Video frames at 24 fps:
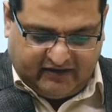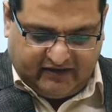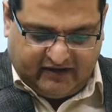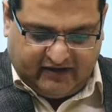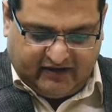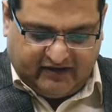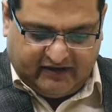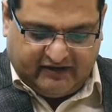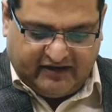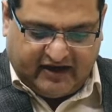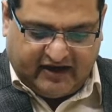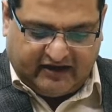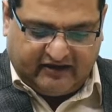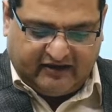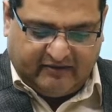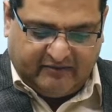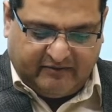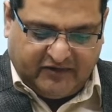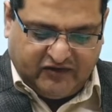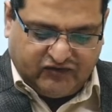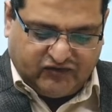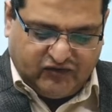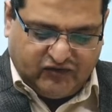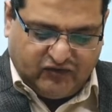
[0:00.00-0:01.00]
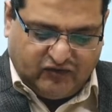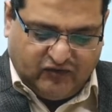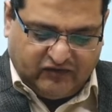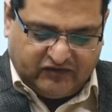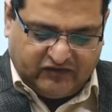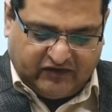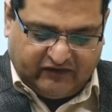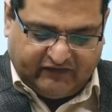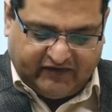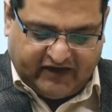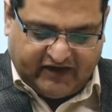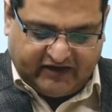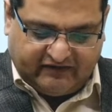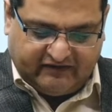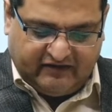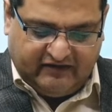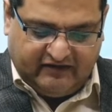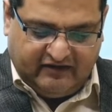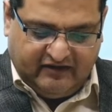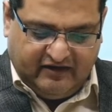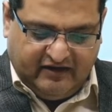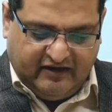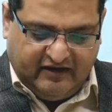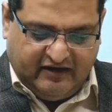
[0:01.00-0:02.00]
that amounts to cause of action,
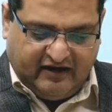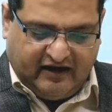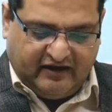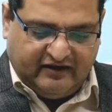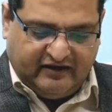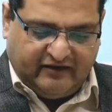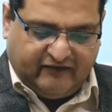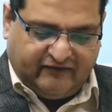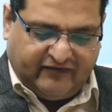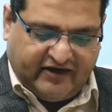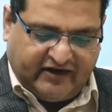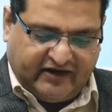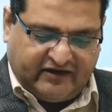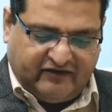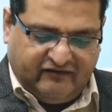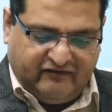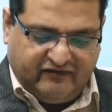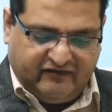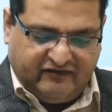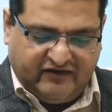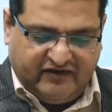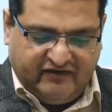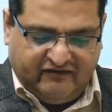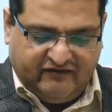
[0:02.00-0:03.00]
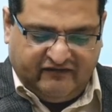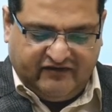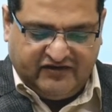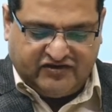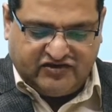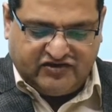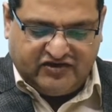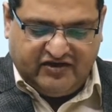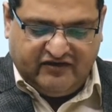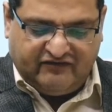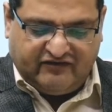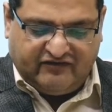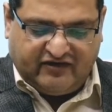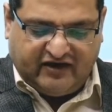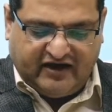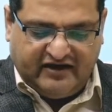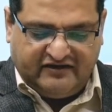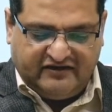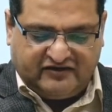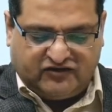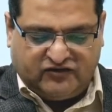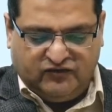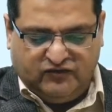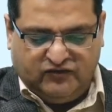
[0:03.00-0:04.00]
and the fact which give
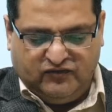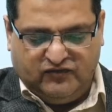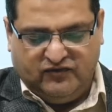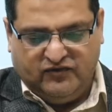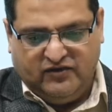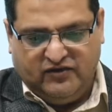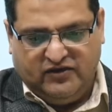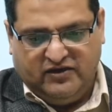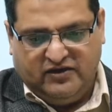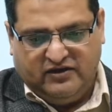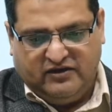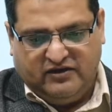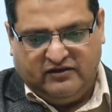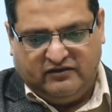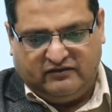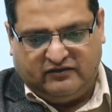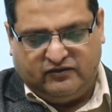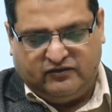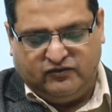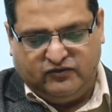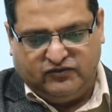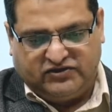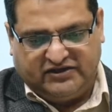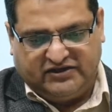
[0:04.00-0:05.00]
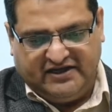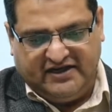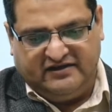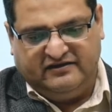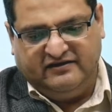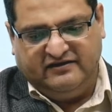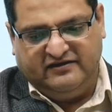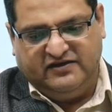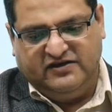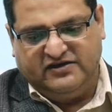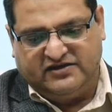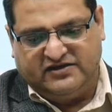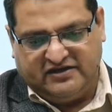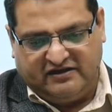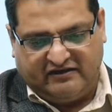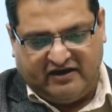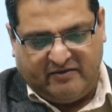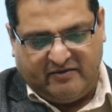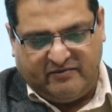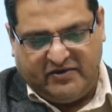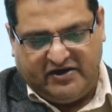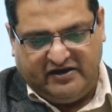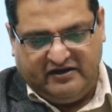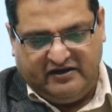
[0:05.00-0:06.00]
rise to seek the judicial
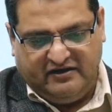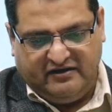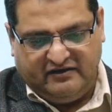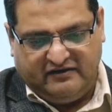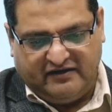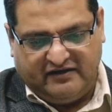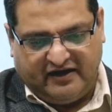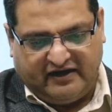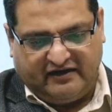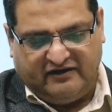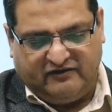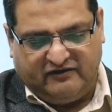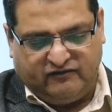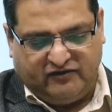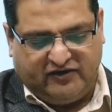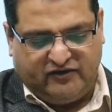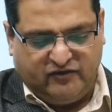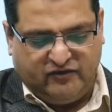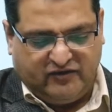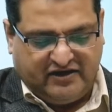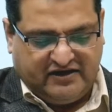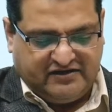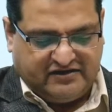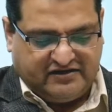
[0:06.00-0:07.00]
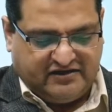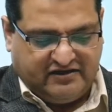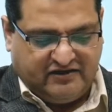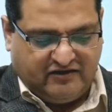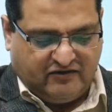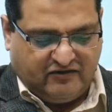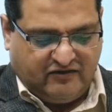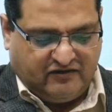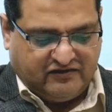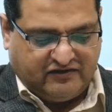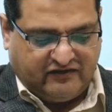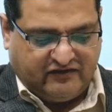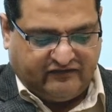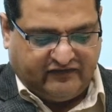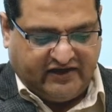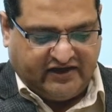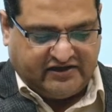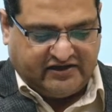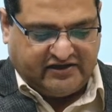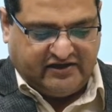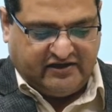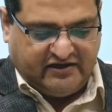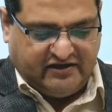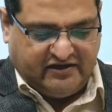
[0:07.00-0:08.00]
remedy, that is what you can say the cause of
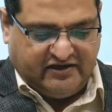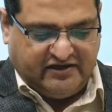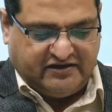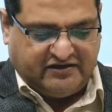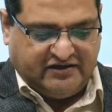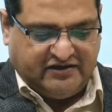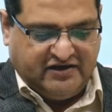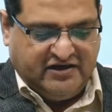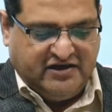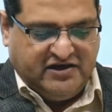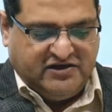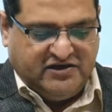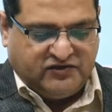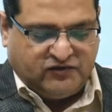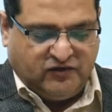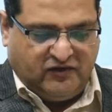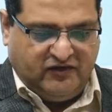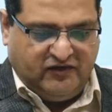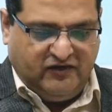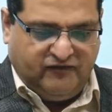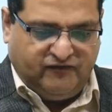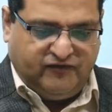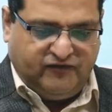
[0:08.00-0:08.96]
action is. So, if